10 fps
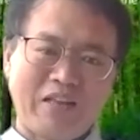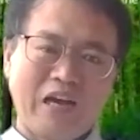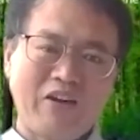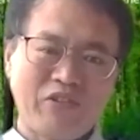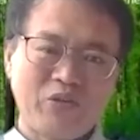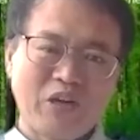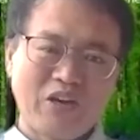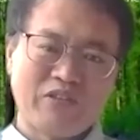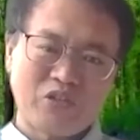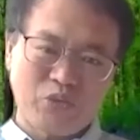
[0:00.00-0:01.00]
After you have
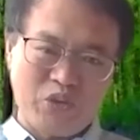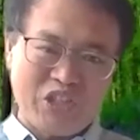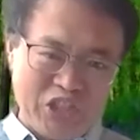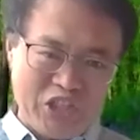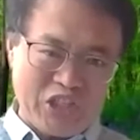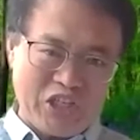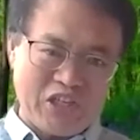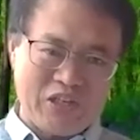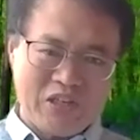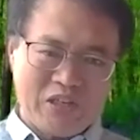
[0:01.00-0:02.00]
a strategic
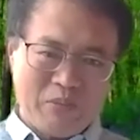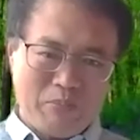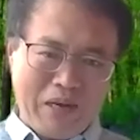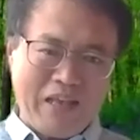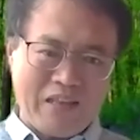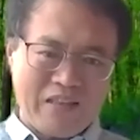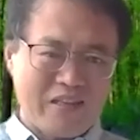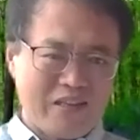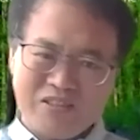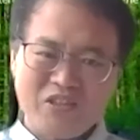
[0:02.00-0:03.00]
plan,
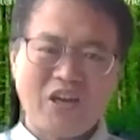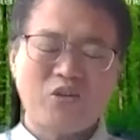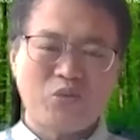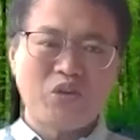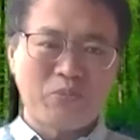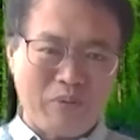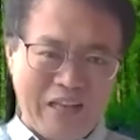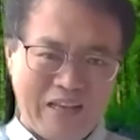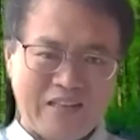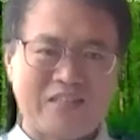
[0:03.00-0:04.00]
it's not a real
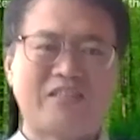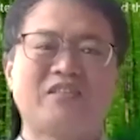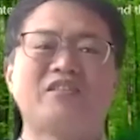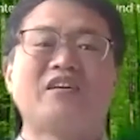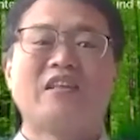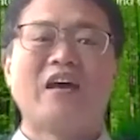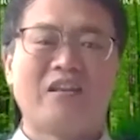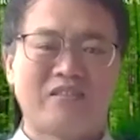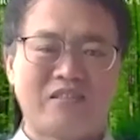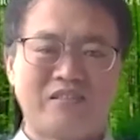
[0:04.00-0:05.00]
plan, it's just
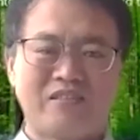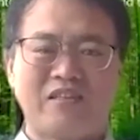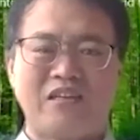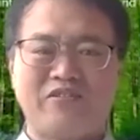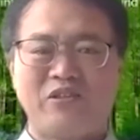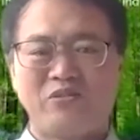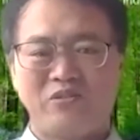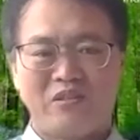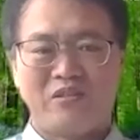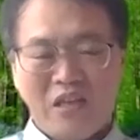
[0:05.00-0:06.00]
analysis to give you